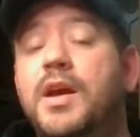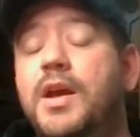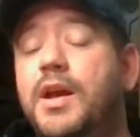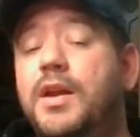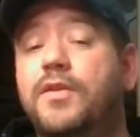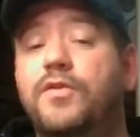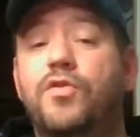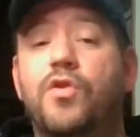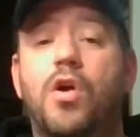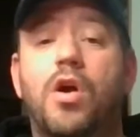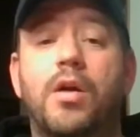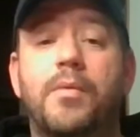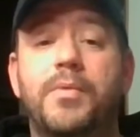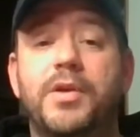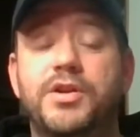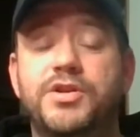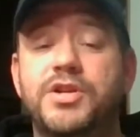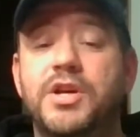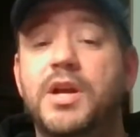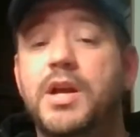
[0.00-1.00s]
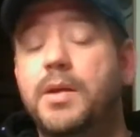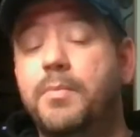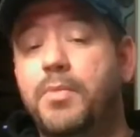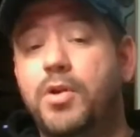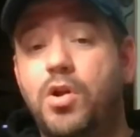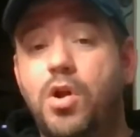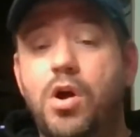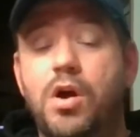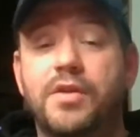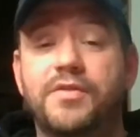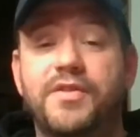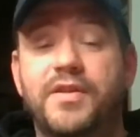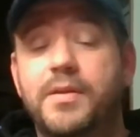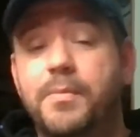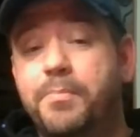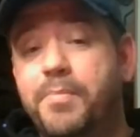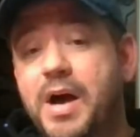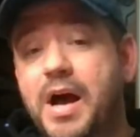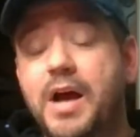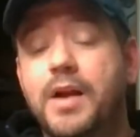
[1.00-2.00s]
It is garbage. It belongs at the
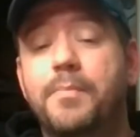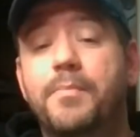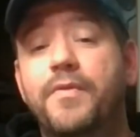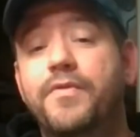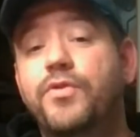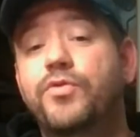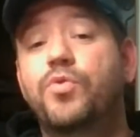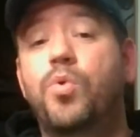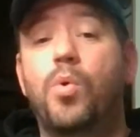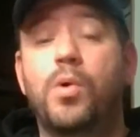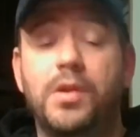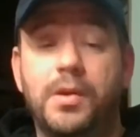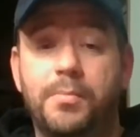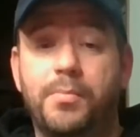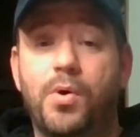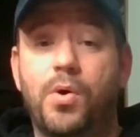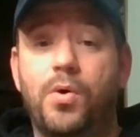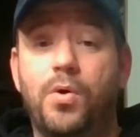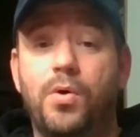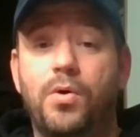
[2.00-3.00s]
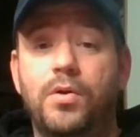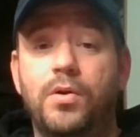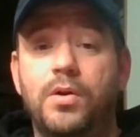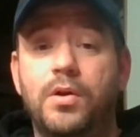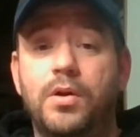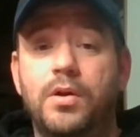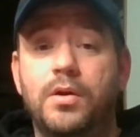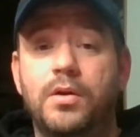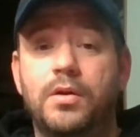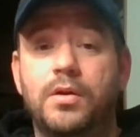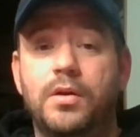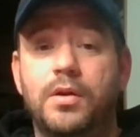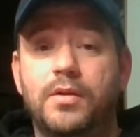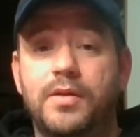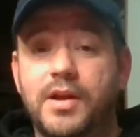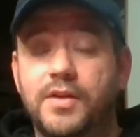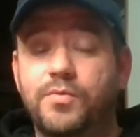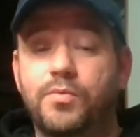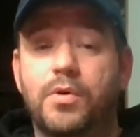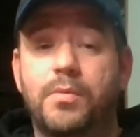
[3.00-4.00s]
bottom of the toilet bowl.
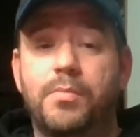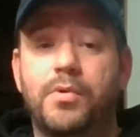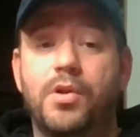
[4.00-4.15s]
That's where it